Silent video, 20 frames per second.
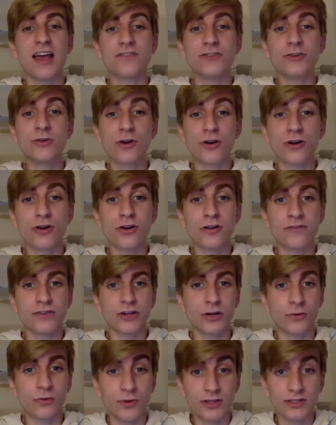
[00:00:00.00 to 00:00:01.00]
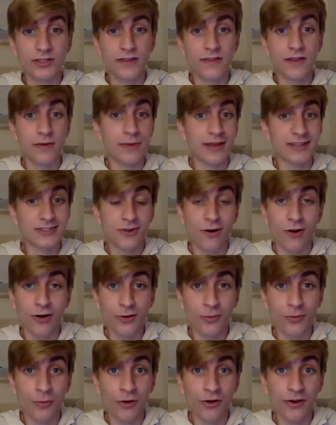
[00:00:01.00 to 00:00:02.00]
Have you heard of a gorilla that makes
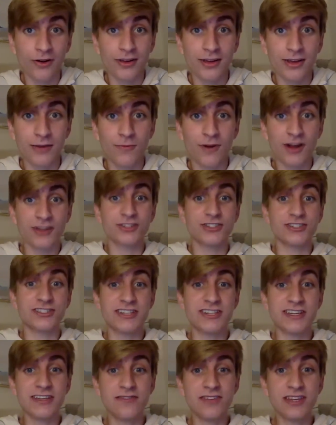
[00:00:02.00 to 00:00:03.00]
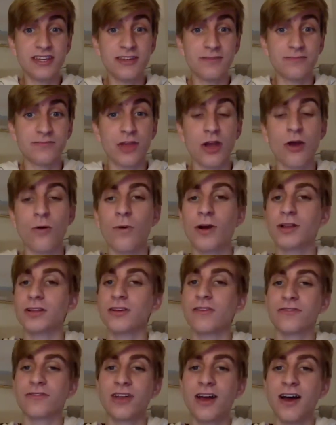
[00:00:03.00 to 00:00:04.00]
artwork and watches TV? Well,
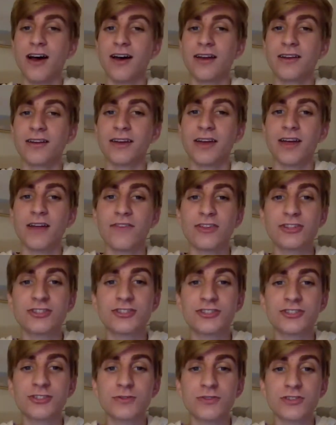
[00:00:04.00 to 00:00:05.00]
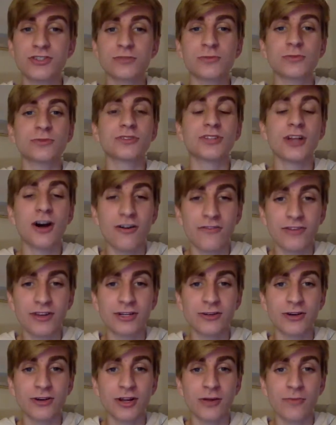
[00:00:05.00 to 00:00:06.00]
if not, then students will love
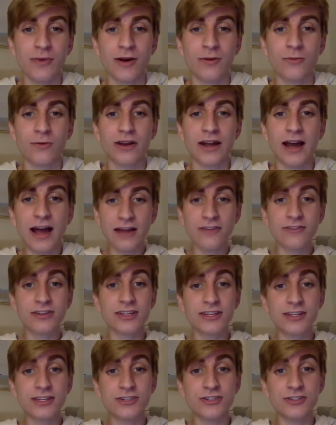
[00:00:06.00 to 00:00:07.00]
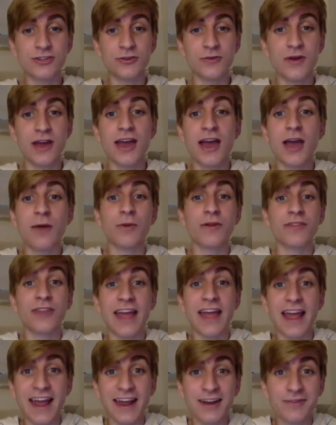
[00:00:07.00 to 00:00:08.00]
hearing about what Ivan can do and what
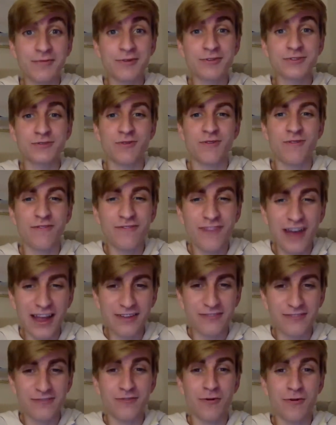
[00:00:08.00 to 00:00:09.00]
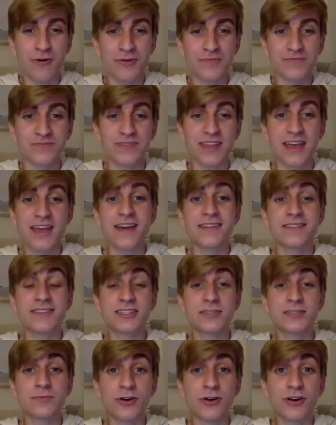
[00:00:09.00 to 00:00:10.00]
the animals will fight for.
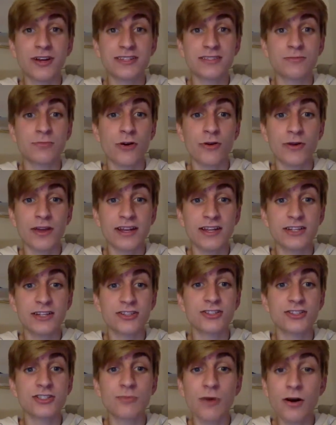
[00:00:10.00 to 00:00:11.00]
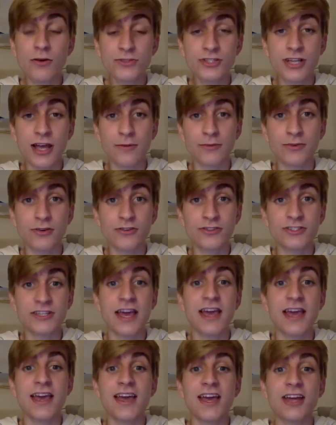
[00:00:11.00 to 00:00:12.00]
This book is broken into small chapters
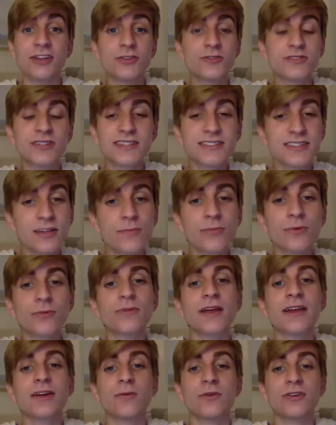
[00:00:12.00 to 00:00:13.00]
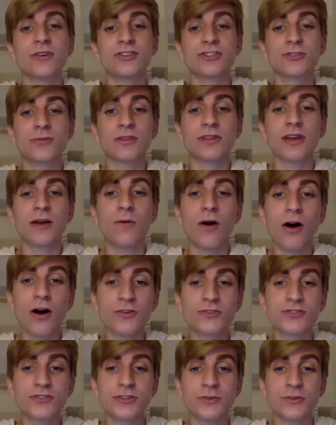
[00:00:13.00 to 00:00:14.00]
and using simple language to allow
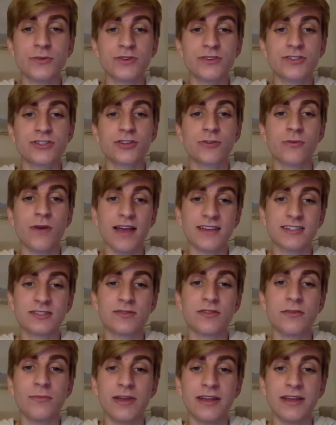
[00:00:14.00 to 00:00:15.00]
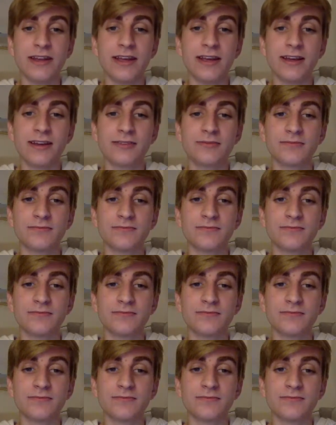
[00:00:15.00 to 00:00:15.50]
all students to grasp the meaning.